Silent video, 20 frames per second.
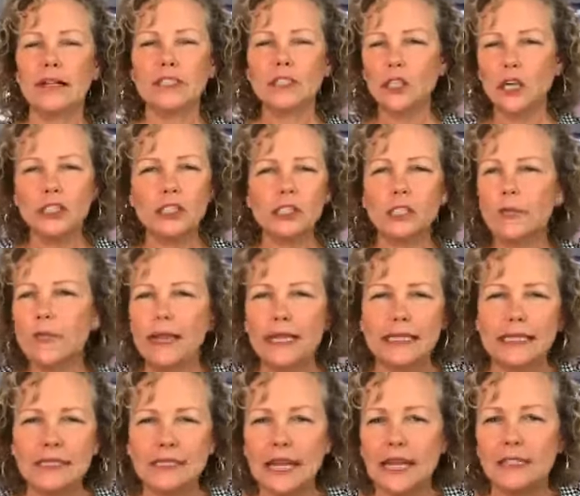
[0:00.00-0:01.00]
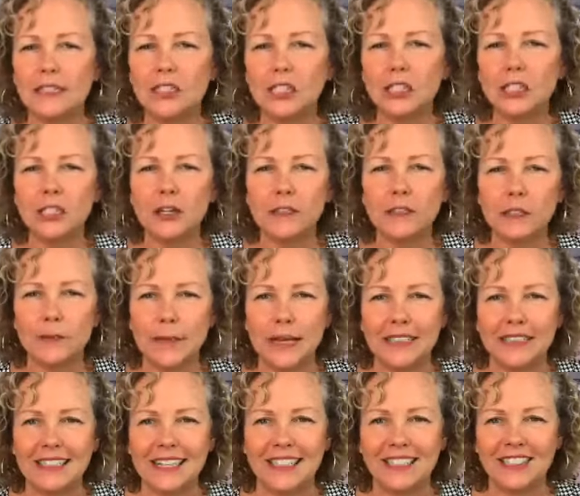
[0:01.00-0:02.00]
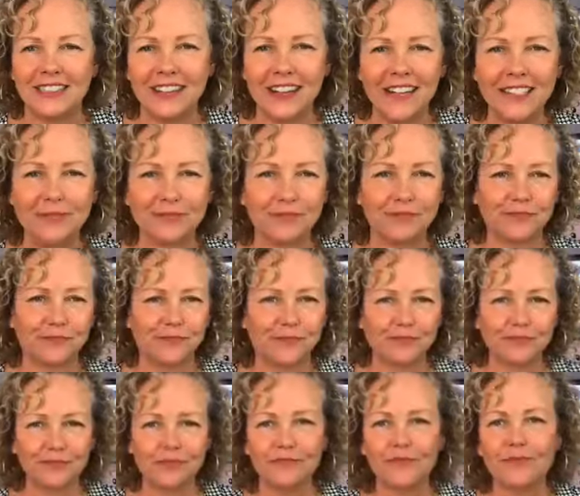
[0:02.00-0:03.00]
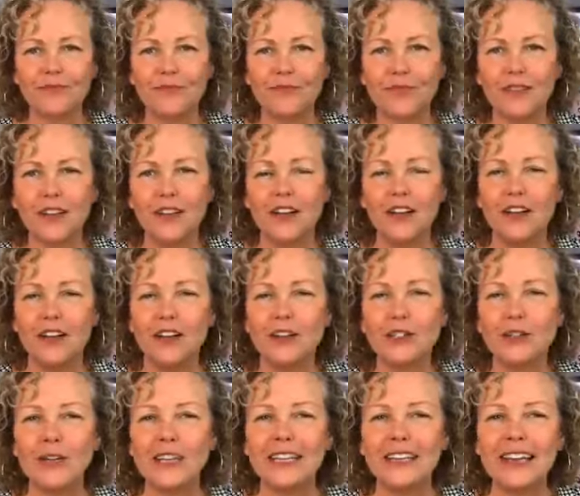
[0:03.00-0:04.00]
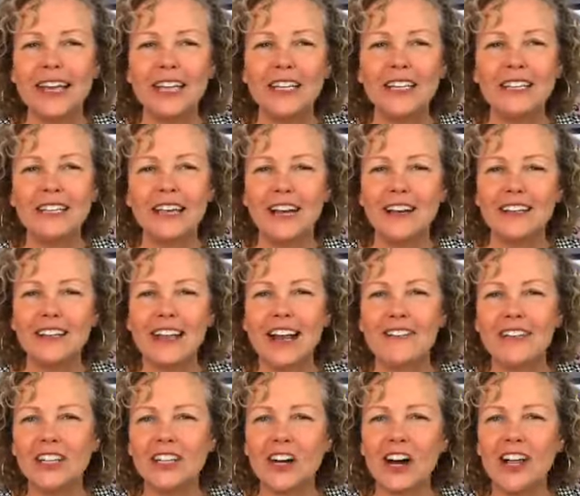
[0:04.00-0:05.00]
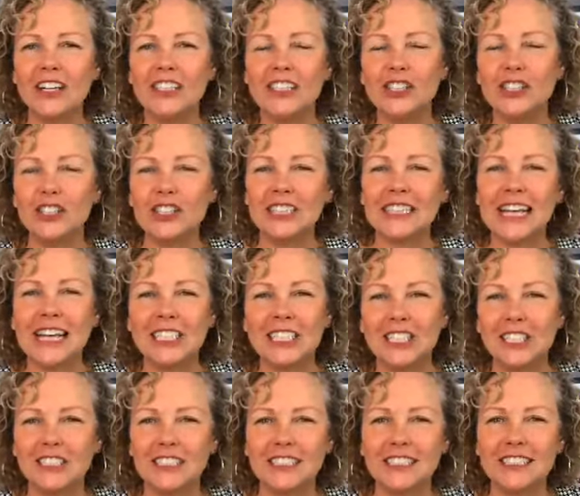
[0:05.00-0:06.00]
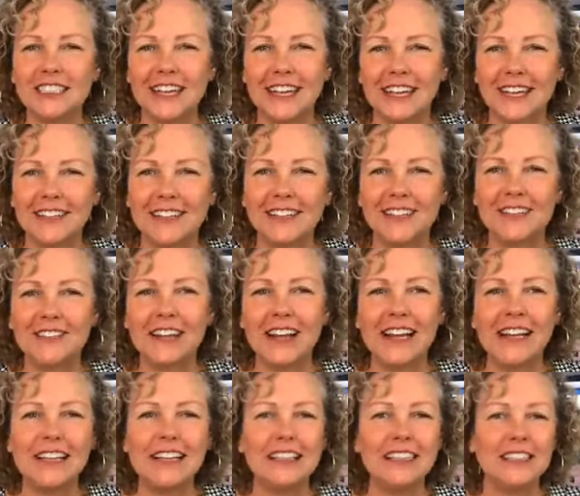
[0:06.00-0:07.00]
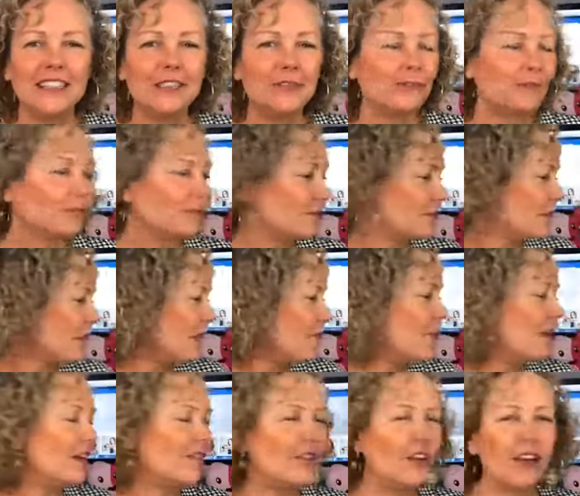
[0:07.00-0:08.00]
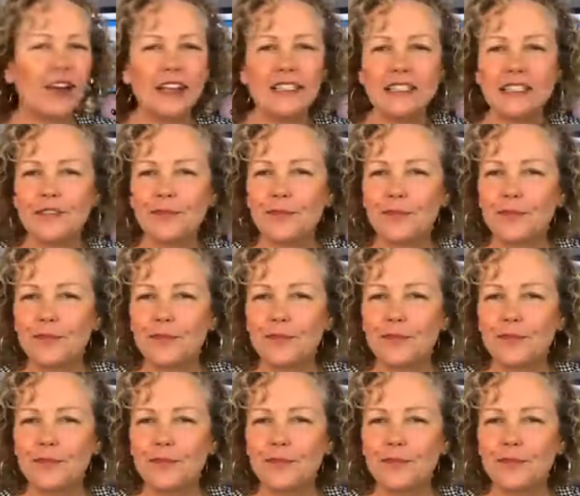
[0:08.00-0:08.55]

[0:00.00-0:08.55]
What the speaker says: it starts to make sense. It just starts to make sense, right? So have I caught your attention today, right? How many of you guys